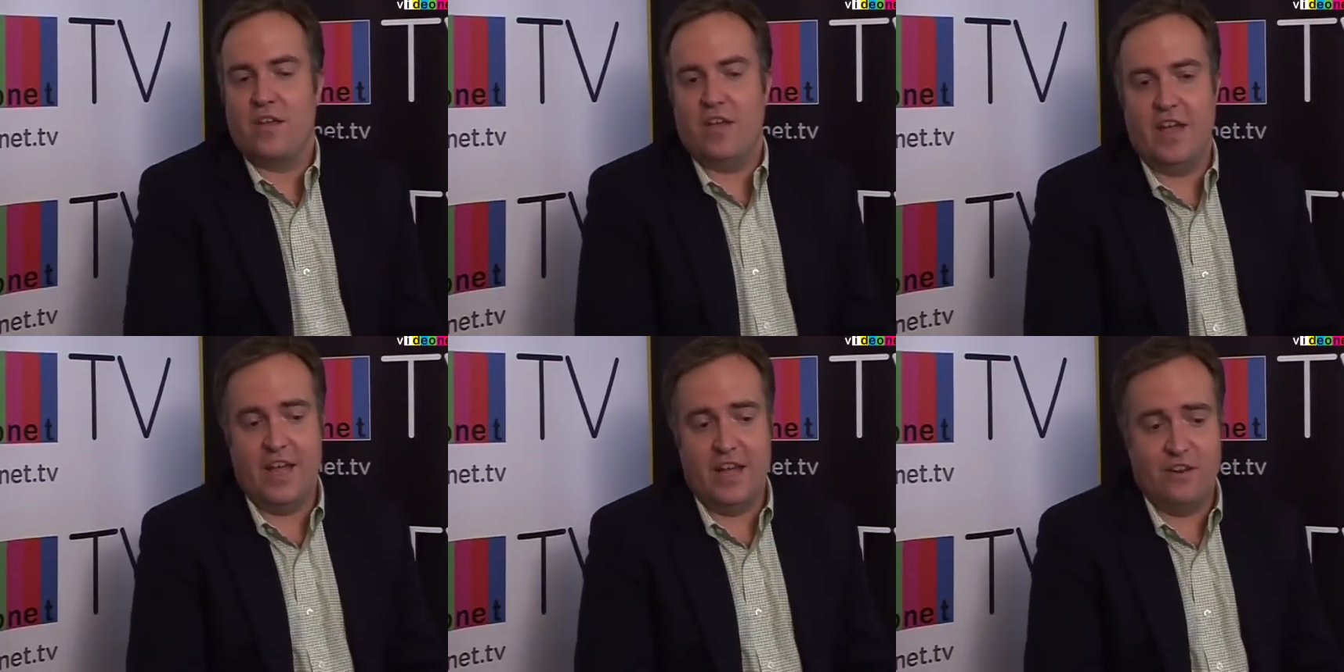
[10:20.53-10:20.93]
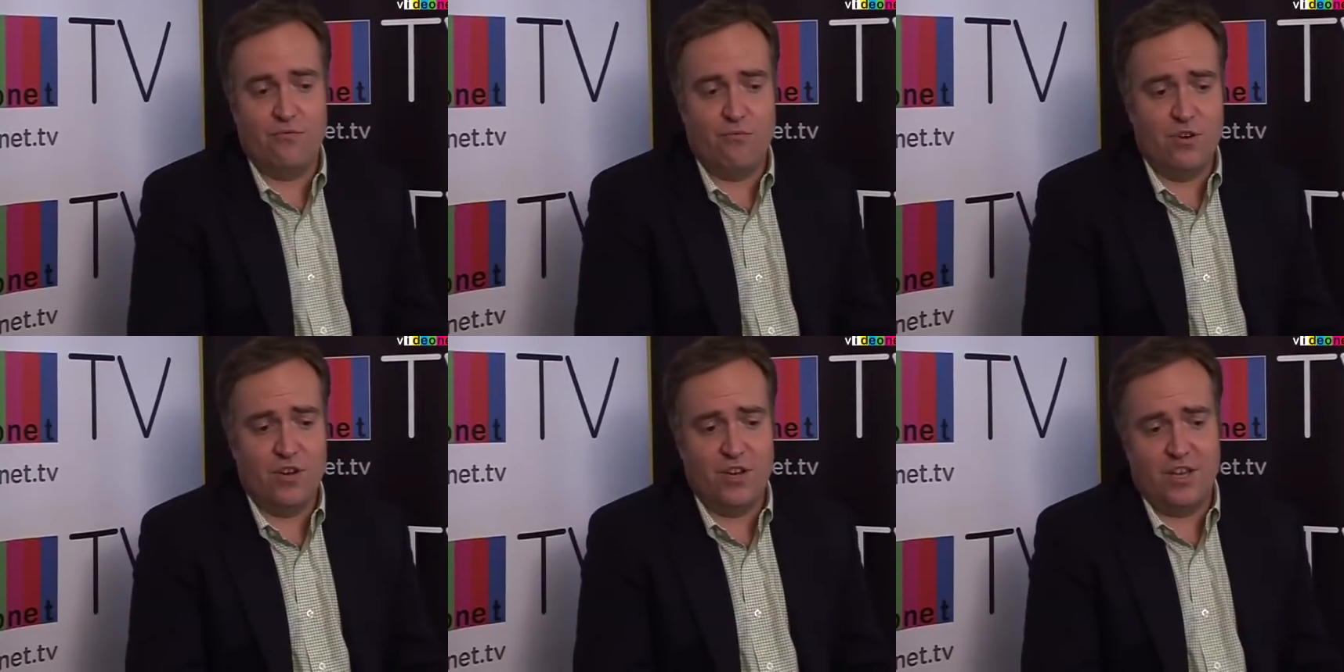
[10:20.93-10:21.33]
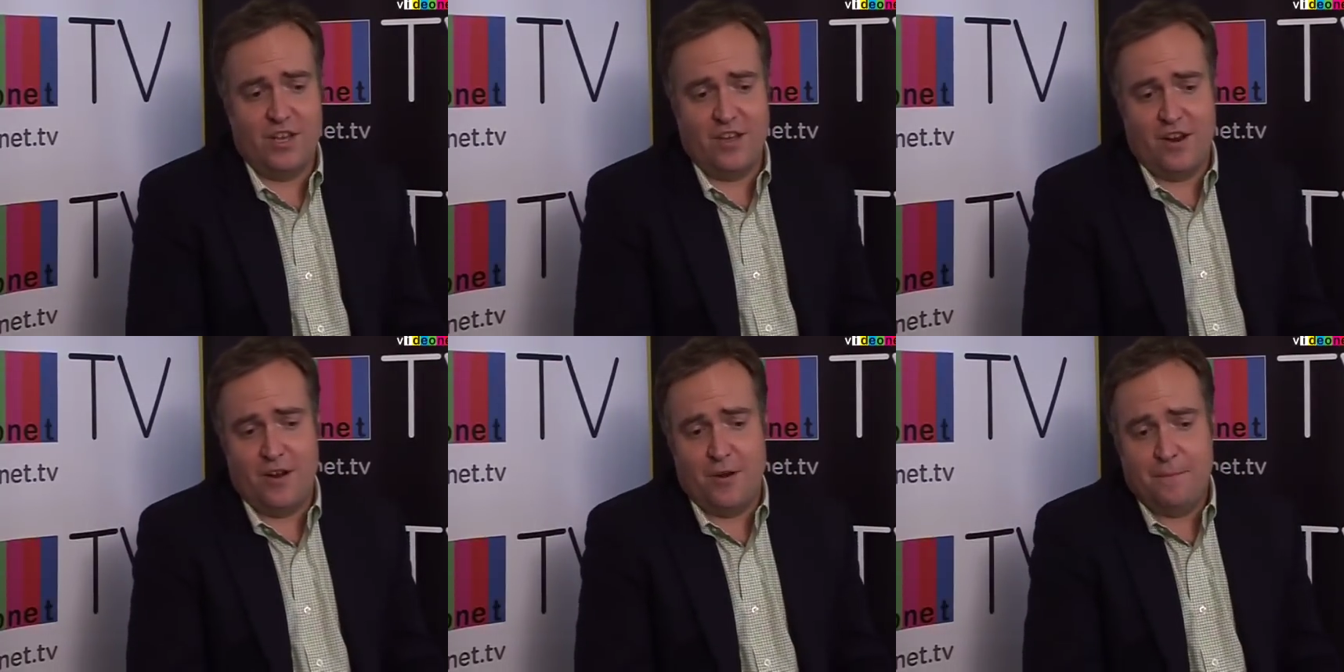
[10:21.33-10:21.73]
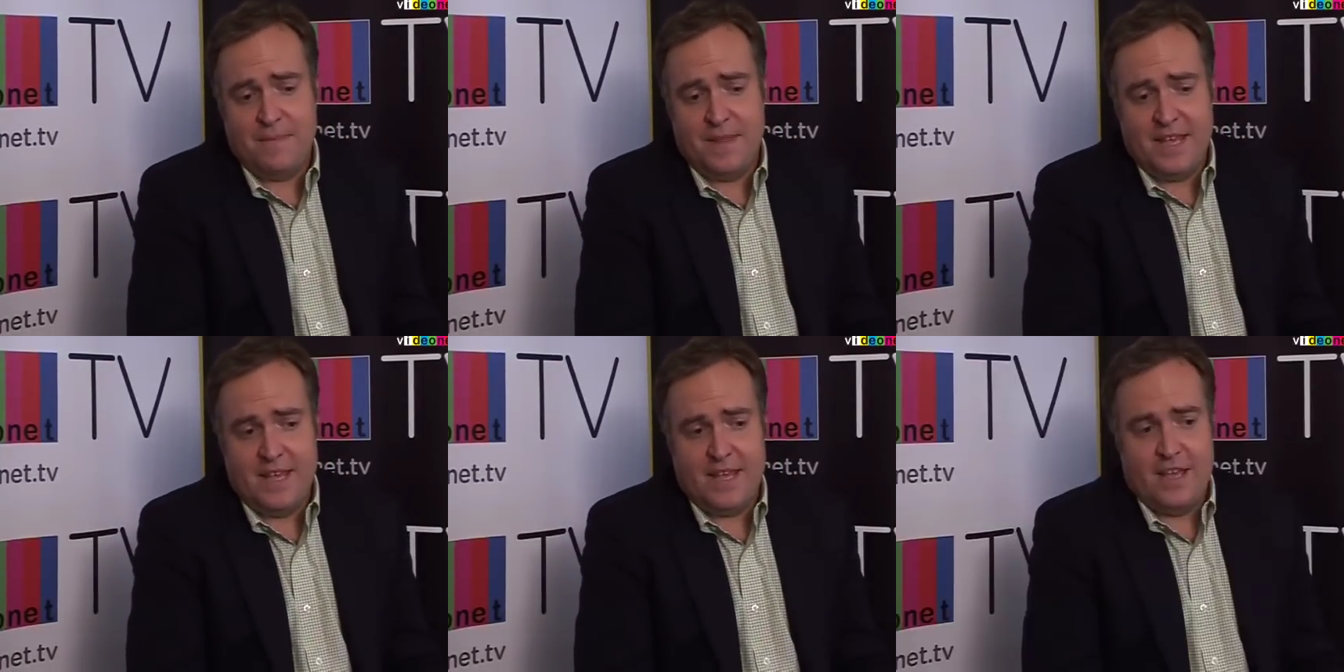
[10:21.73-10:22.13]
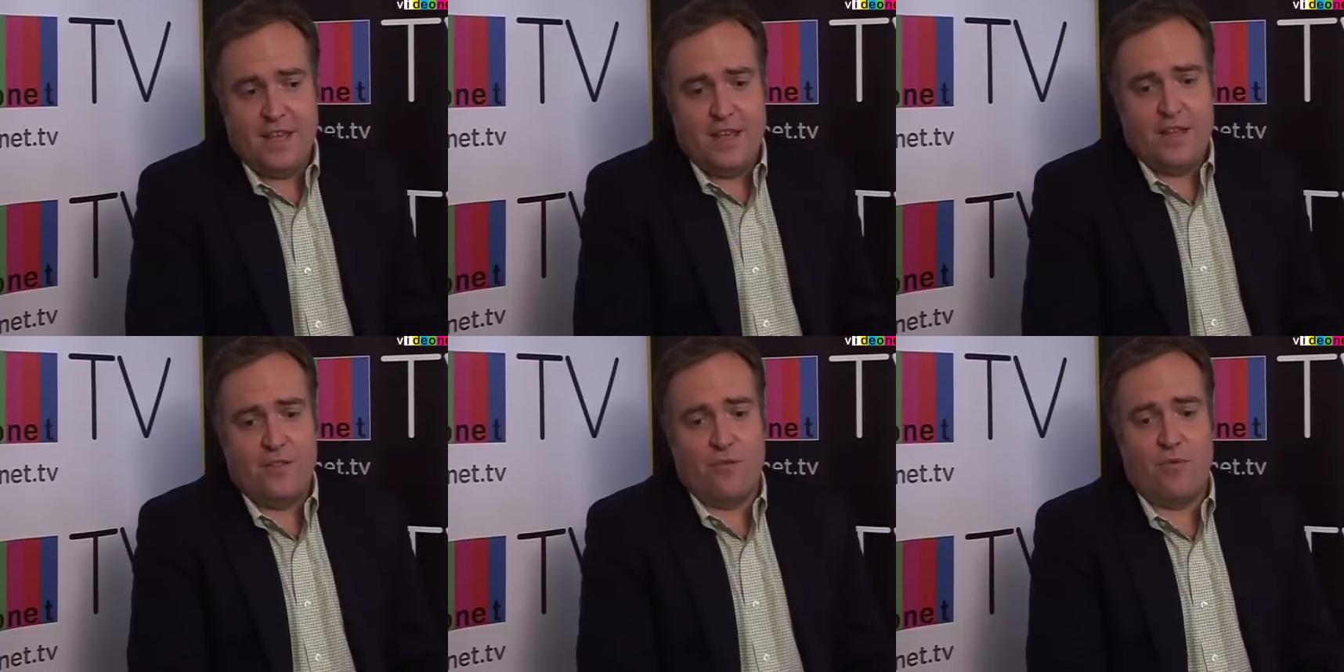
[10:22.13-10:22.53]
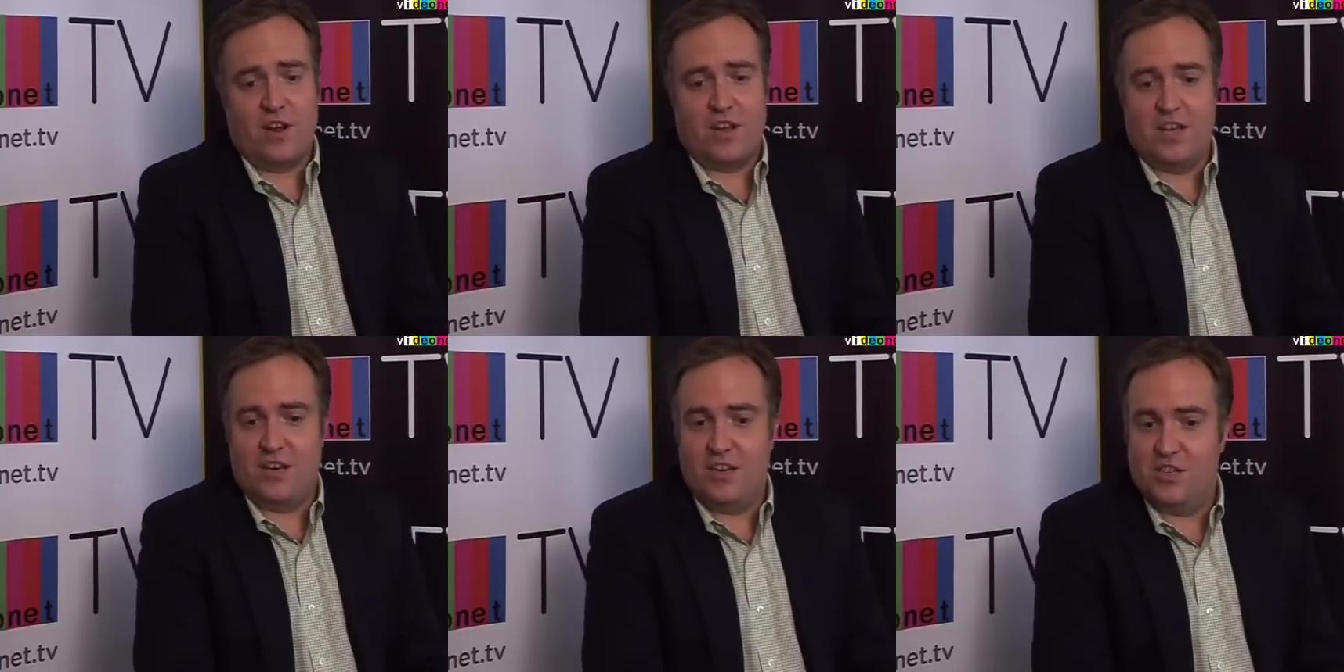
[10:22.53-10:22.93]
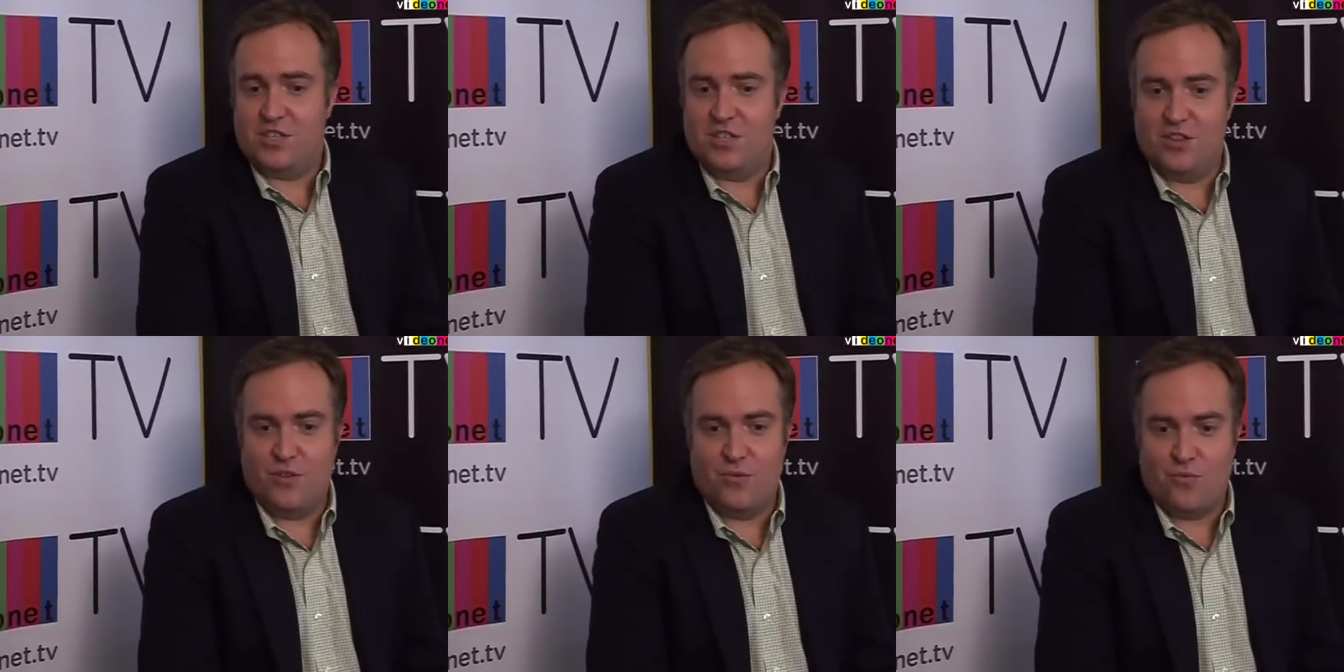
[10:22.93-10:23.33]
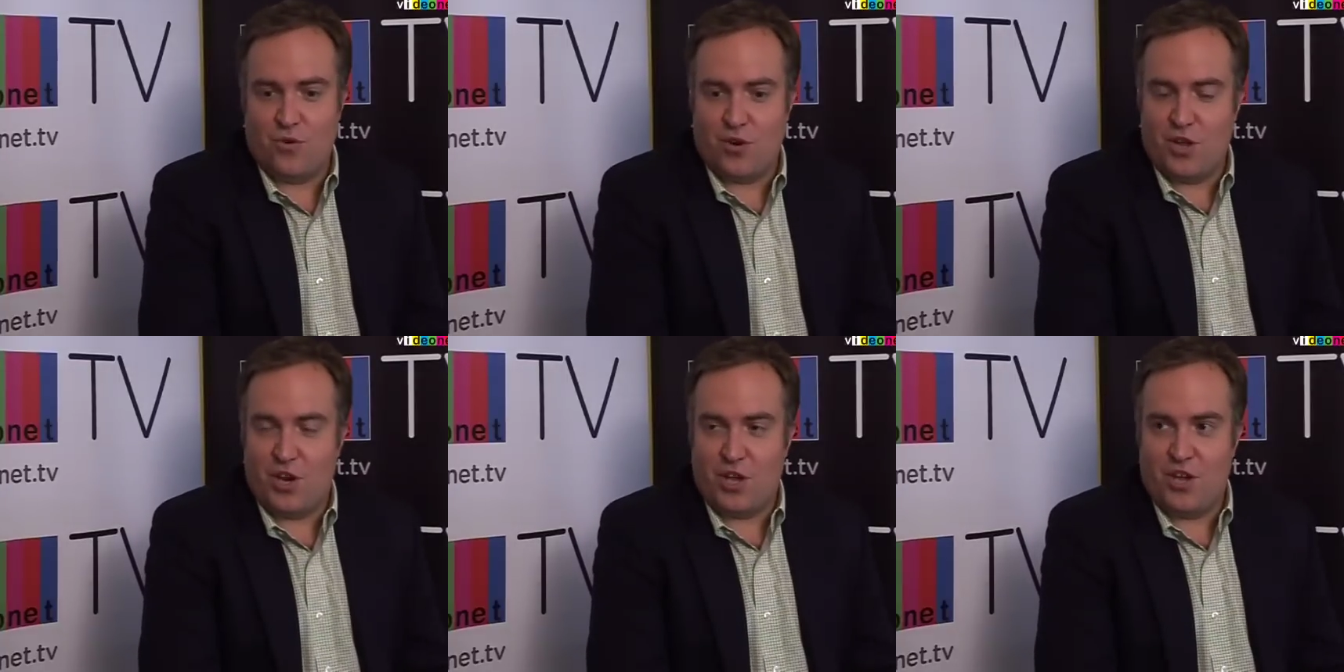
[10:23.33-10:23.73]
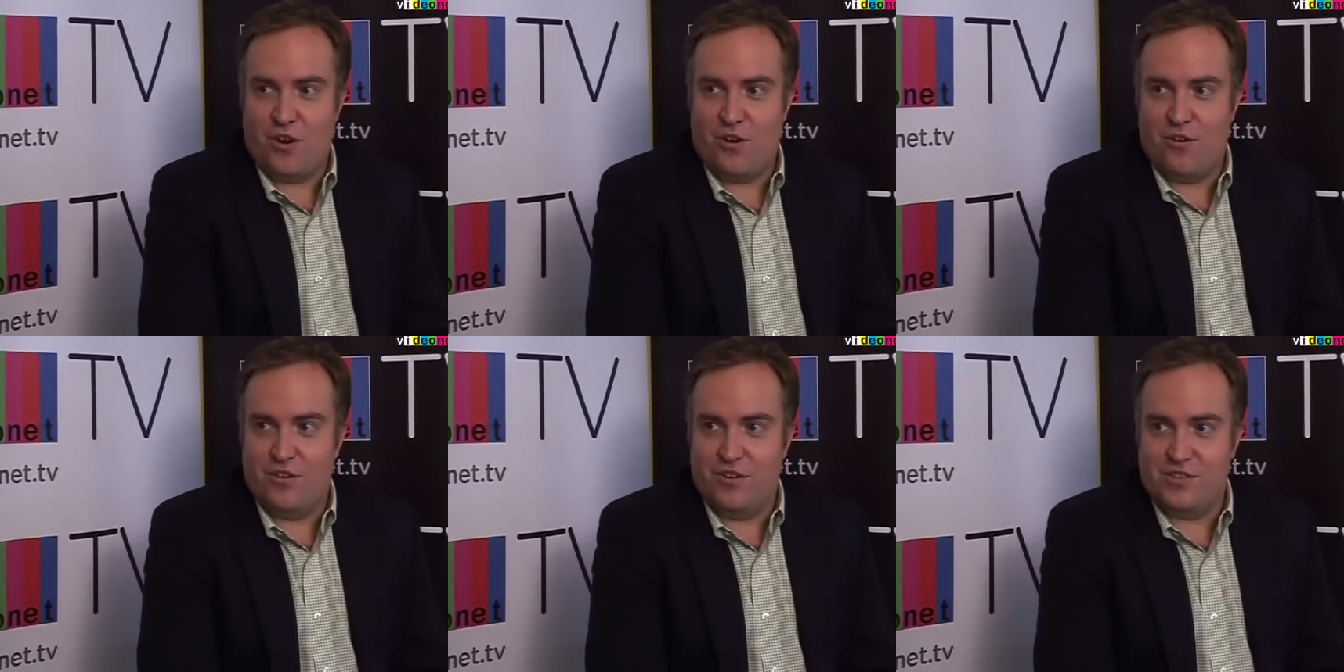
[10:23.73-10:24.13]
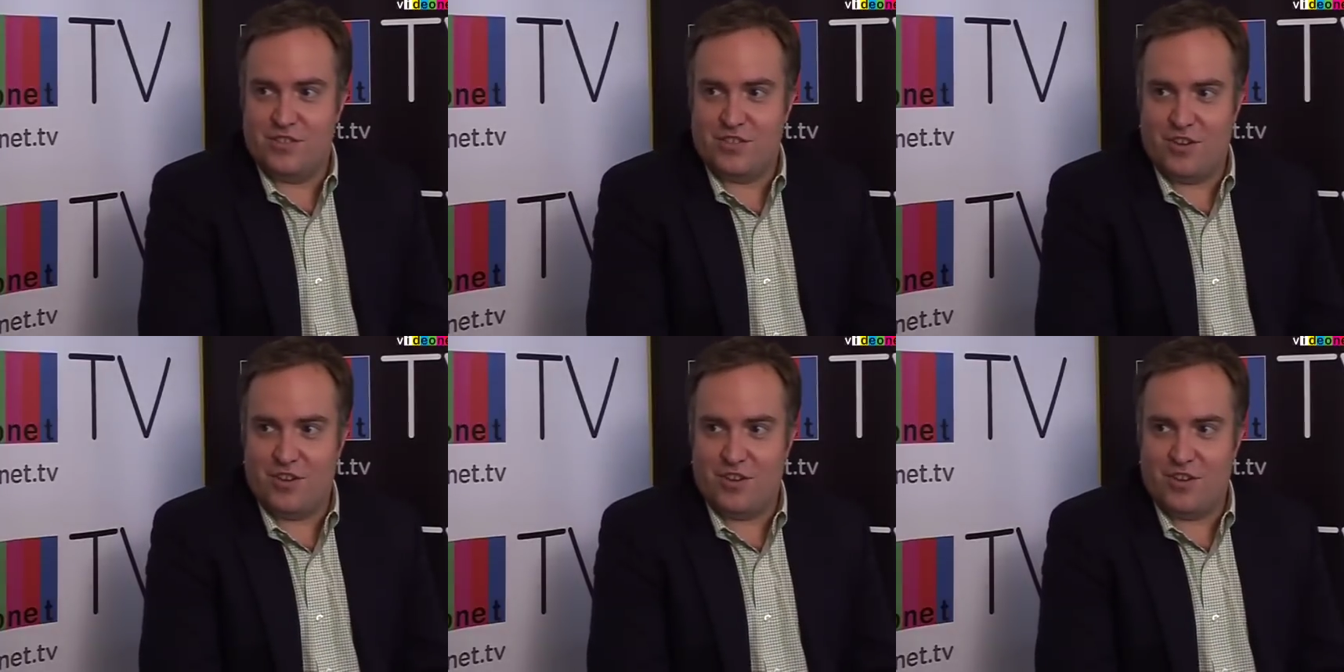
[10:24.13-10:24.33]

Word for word: And really, you know, the recognition that we're getting here is,